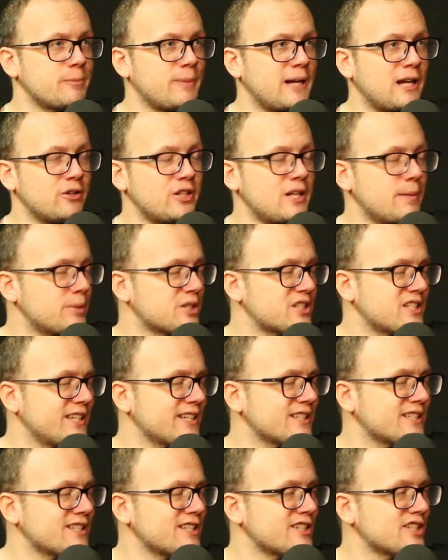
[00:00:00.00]
about number
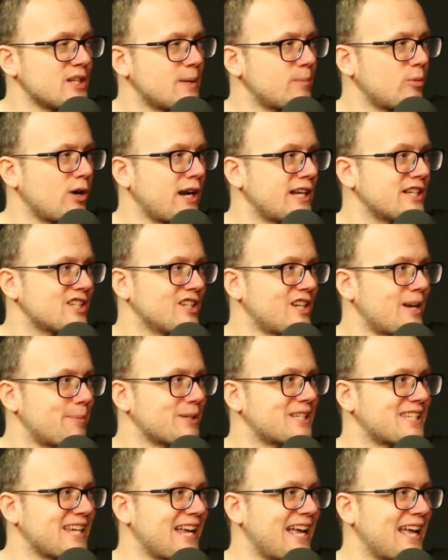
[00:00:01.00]
sixes, number eights, and
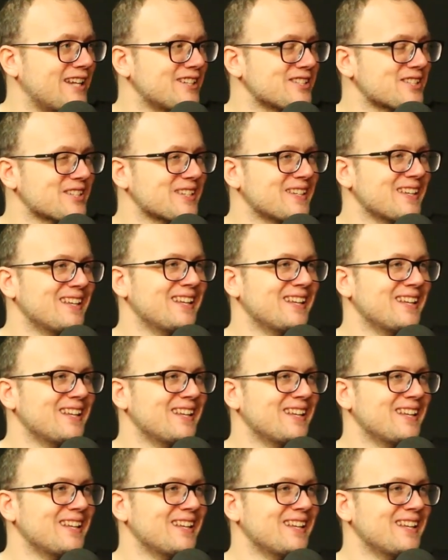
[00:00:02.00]
number tens,